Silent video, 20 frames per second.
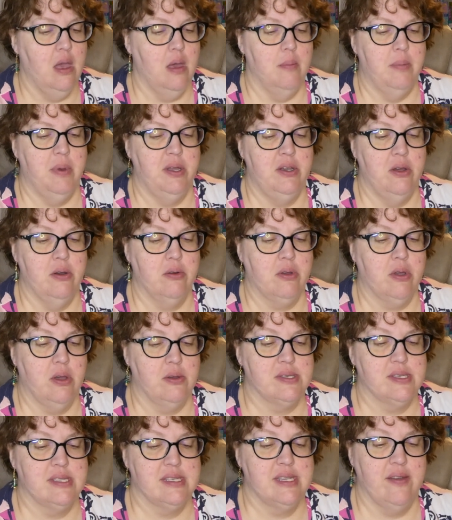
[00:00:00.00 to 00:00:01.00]
But no
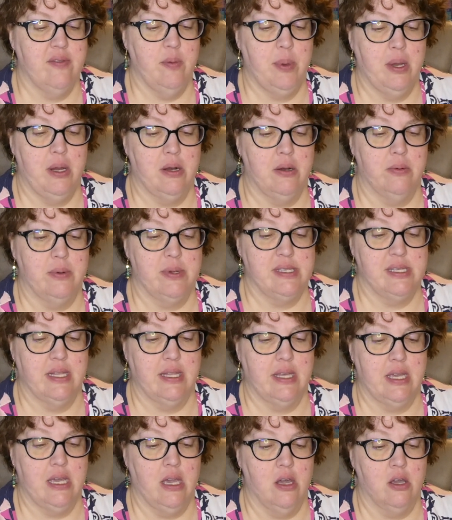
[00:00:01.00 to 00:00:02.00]
ghosts have appeared
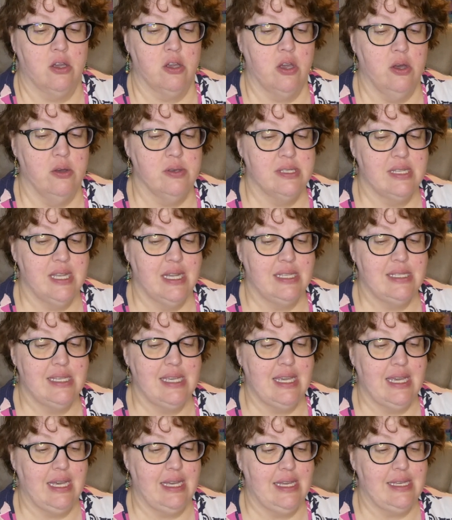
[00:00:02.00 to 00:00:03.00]
recently. Ghost
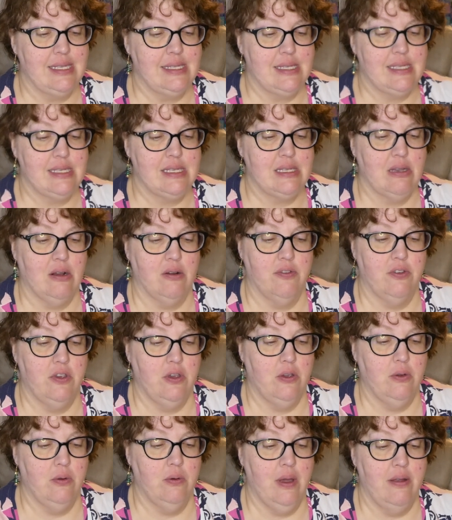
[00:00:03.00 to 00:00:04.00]
hunting guests are
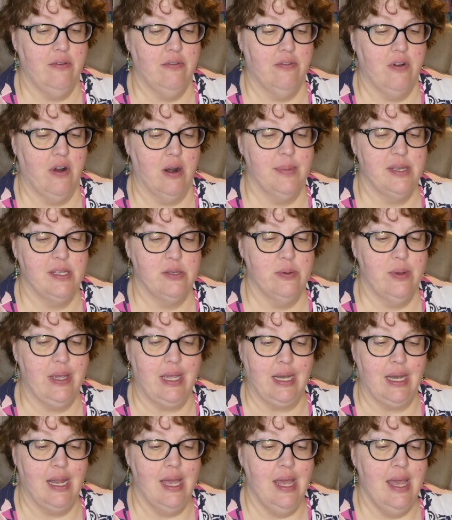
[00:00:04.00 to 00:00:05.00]
few and far
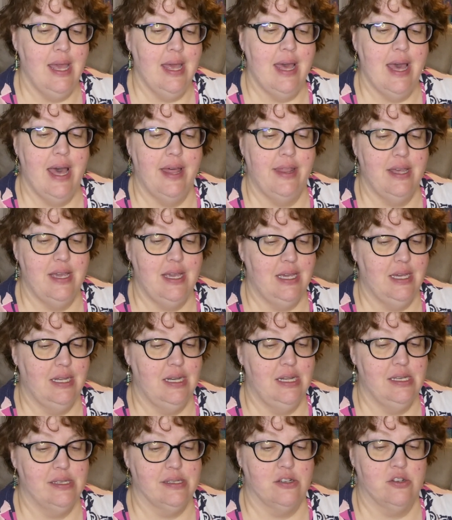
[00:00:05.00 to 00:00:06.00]
between, and the inn
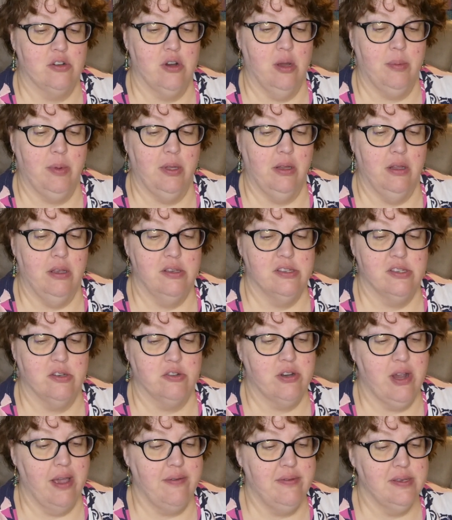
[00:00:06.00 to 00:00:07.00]
is in trouble. So
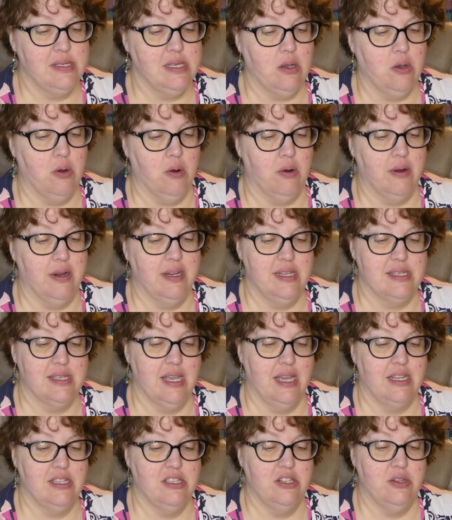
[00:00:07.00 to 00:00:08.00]
Travis and Corey
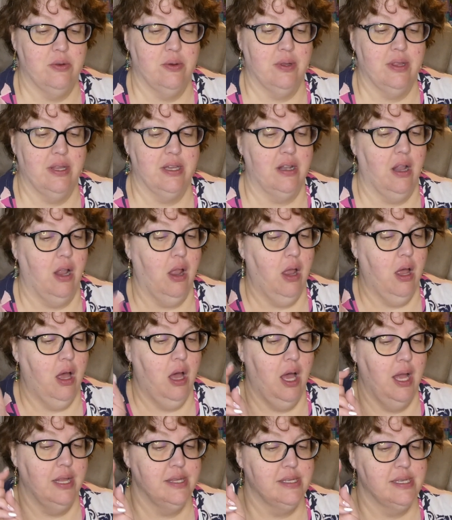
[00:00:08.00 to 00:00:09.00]
decide to do a little
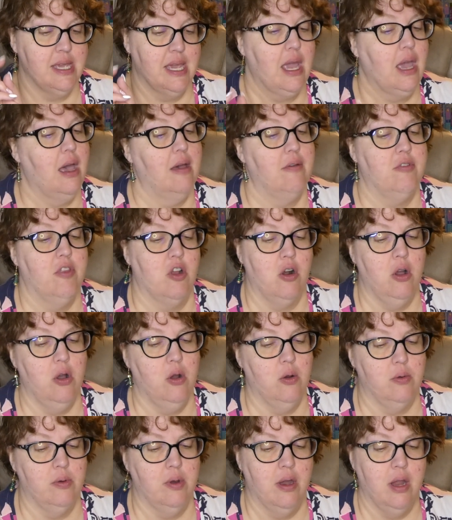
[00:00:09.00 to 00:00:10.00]
hunting of their
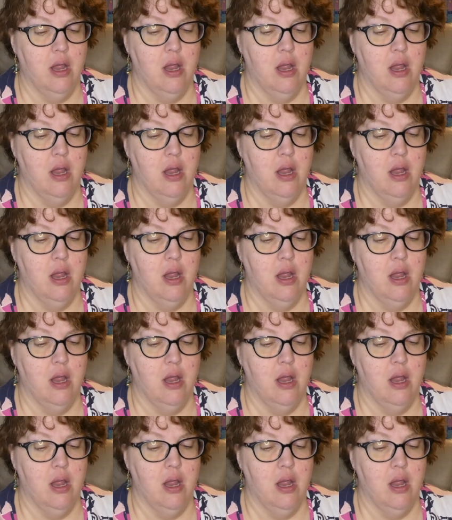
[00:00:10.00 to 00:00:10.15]
own.